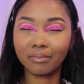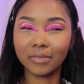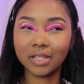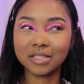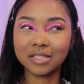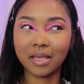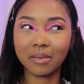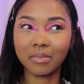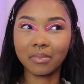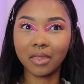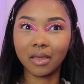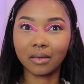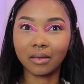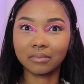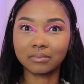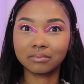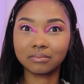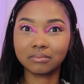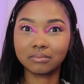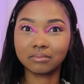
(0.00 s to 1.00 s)
Same thing.
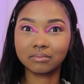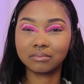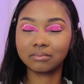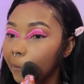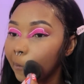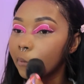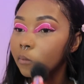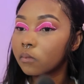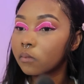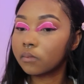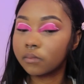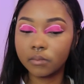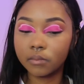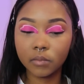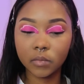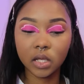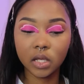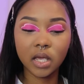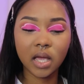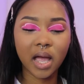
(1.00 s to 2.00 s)

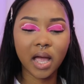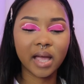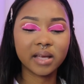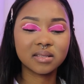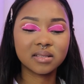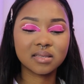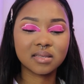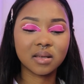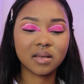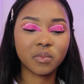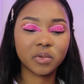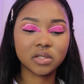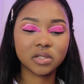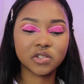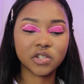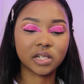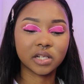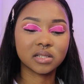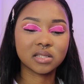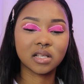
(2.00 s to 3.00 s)
I had someone
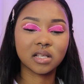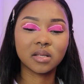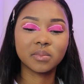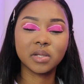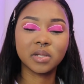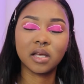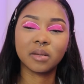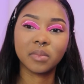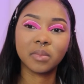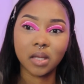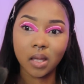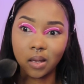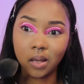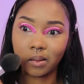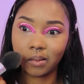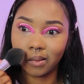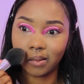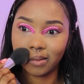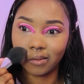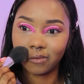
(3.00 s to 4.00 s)
try to tell me I'm
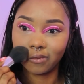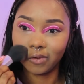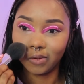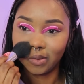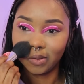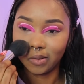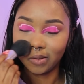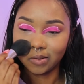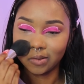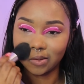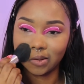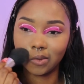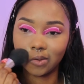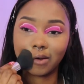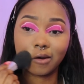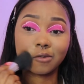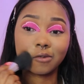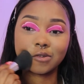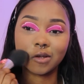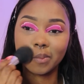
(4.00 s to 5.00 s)
gay like a few years ago,
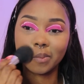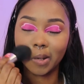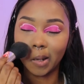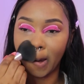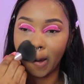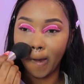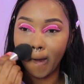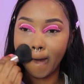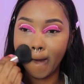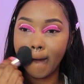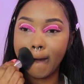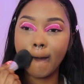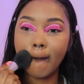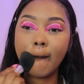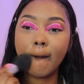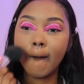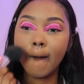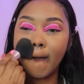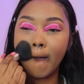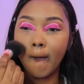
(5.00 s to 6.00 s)
off topic.
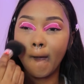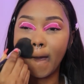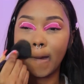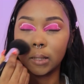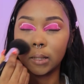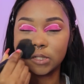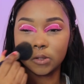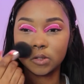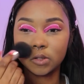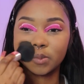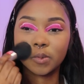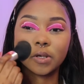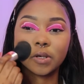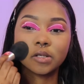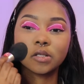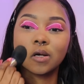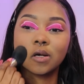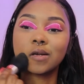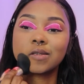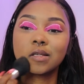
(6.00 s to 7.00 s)
She was pretty
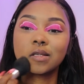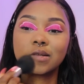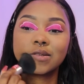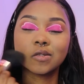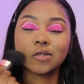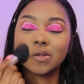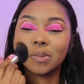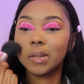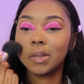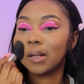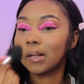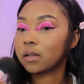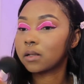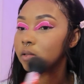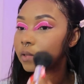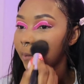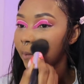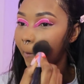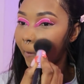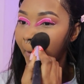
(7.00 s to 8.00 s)
toxic, to be
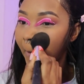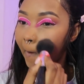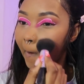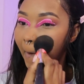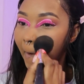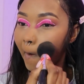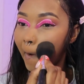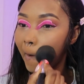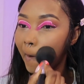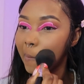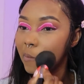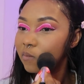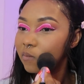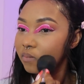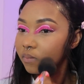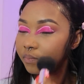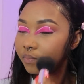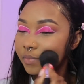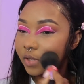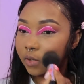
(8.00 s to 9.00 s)
honest.
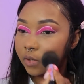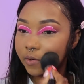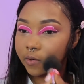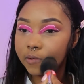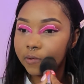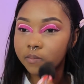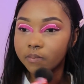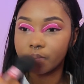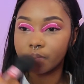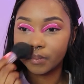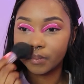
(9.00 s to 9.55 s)
That girl.